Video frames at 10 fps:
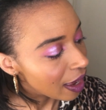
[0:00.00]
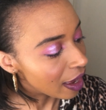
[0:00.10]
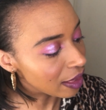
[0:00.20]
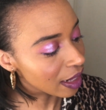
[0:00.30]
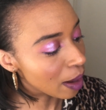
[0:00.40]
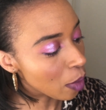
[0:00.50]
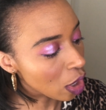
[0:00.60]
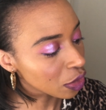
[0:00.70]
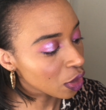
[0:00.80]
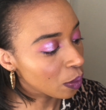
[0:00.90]
And then I'm
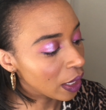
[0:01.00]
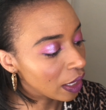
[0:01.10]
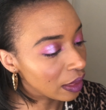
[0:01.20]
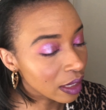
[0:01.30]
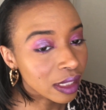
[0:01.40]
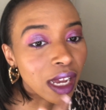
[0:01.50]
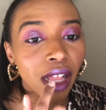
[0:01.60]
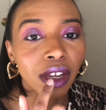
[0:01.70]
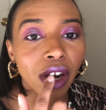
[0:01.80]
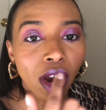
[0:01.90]
also wearing this
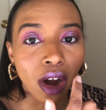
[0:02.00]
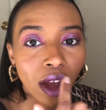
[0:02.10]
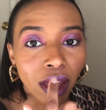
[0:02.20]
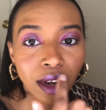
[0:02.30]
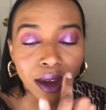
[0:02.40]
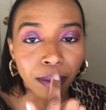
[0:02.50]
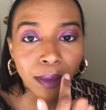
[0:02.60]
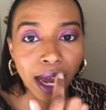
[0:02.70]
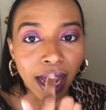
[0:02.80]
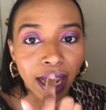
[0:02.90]
color on
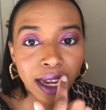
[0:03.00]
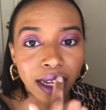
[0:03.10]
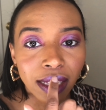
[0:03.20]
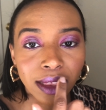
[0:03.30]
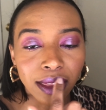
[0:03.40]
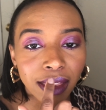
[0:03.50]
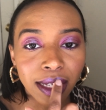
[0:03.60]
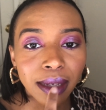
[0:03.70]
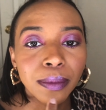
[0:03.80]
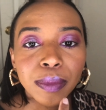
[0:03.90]
my
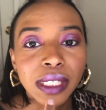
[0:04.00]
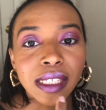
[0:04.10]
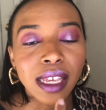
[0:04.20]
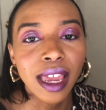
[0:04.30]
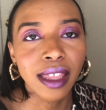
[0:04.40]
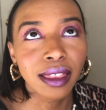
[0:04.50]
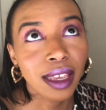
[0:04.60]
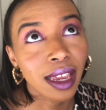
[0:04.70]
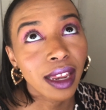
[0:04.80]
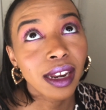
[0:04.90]
lips. And
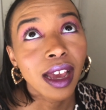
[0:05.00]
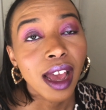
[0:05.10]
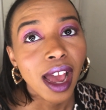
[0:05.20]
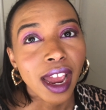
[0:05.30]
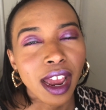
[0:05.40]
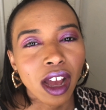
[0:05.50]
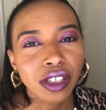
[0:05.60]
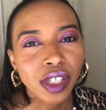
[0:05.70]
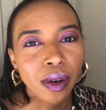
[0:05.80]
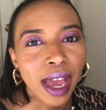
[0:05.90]
then I
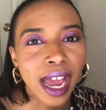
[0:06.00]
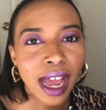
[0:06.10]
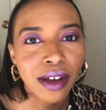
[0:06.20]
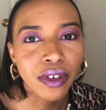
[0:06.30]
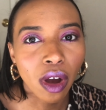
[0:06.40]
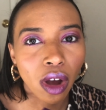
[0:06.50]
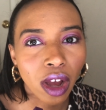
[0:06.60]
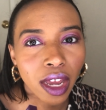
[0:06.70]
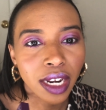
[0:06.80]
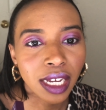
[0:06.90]
also have
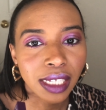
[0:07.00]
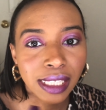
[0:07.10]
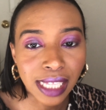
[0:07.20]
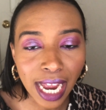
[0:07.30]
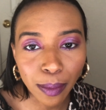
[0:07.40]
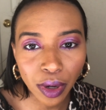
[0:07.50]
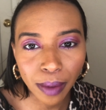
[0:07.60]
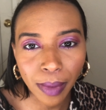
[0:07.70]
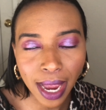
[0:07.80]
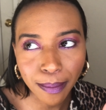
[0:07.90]
on
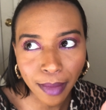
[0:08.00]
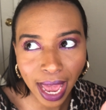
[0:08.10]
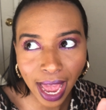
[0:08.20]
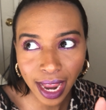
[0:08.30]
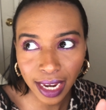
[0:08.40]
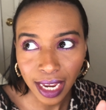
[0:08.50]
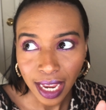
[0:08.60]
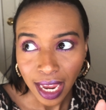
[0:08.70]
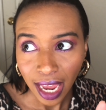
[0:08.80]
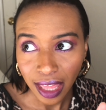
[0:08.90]
Cyber by MAC.
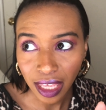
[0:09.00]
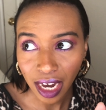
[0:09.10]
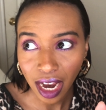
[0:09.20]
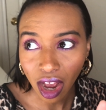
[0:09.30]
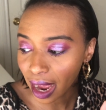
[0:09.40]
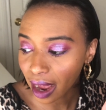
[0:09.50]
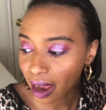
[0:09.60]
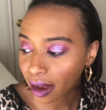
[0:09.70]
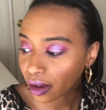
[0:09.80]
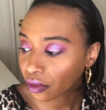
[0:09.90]
And then I
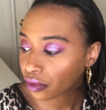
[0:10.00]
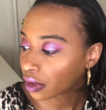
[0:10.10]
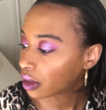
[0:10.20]
have